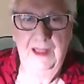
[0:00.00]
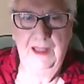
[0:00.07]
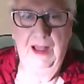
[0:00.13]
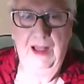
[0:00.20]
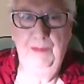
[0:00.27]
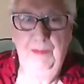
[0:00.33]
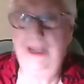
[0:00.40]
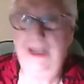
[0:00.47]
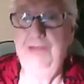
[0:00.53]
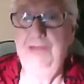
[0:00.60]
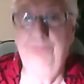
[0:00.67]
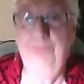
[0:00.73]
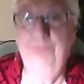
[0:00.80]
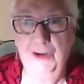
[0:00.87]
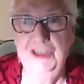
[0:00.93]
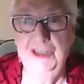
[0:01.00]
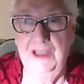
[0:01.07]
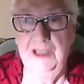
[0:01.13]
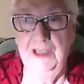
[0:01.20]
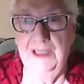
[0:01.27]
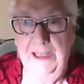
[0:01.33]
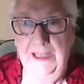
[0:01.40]
But
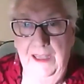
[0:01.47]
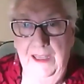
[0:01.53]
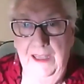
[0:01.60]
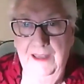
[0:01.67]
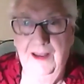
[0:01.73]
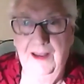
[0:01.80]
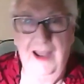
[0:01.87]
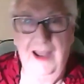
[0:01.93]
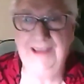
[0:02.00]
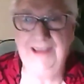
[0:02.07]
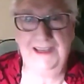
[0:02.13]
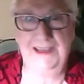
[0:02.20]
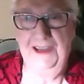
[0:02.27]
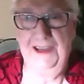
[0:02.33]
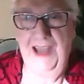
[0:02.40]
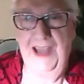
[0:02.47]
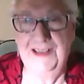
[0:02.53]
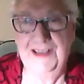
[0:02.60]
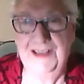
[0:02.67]
unfortunately, I didn't ask to